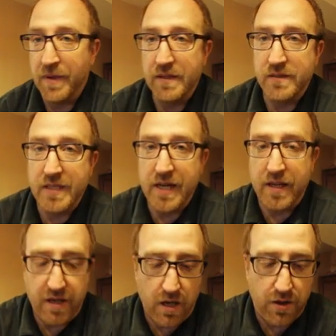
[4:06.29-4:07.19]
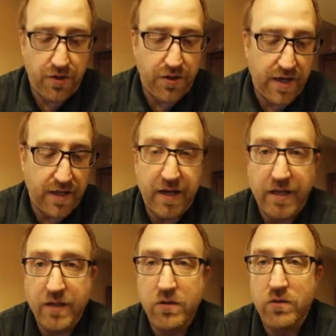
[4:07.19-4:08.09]
being said, the other thing that
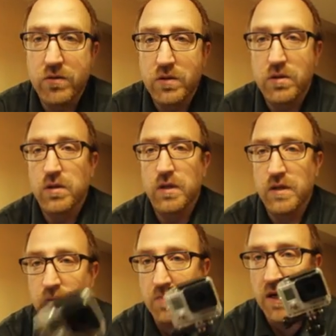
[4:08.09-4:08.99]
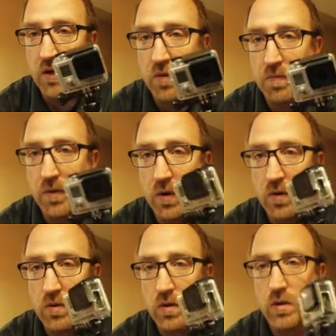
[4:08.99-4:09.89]
I use is my
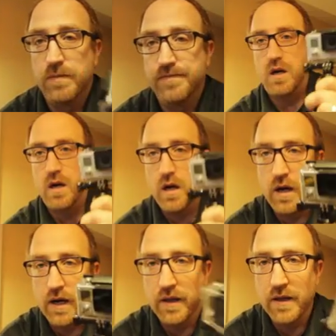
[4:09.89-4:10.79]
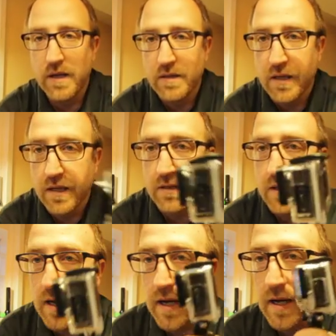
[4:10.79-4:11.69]
GoPro, and this
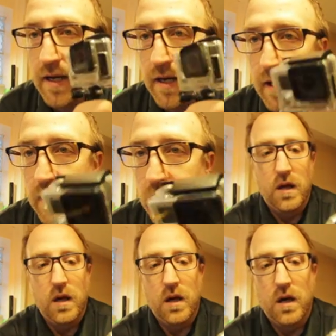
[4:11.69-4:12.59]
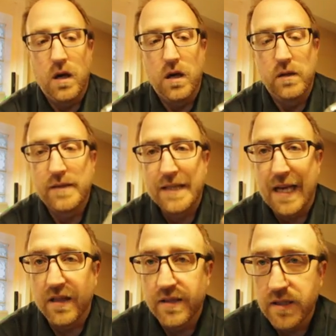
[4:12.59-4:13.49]
has a
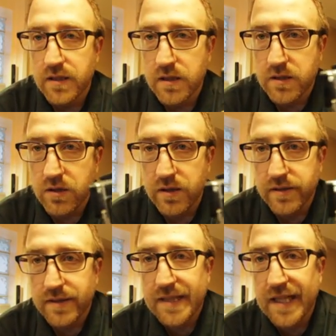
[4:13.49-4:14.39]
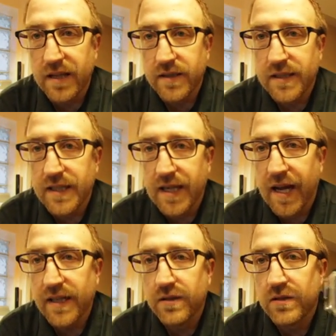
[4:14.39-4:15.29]
skeleton. It's called a skeleton
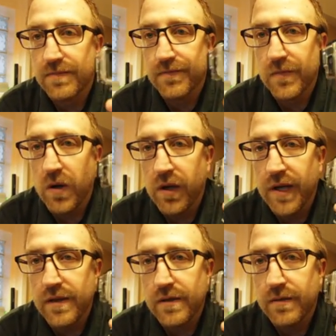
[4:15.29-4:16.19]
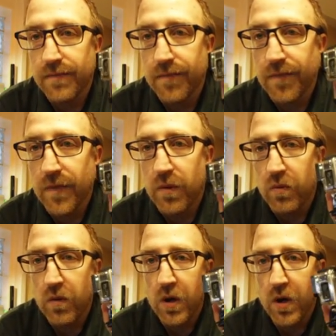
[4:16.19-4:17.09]
case on it.
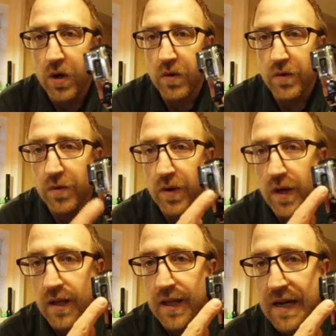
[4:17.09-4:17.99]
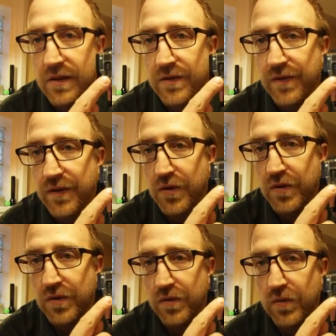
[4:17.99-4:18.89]
So it allows for
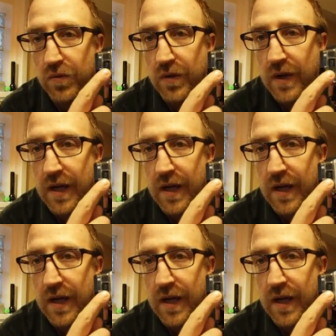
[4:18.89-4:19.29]
you to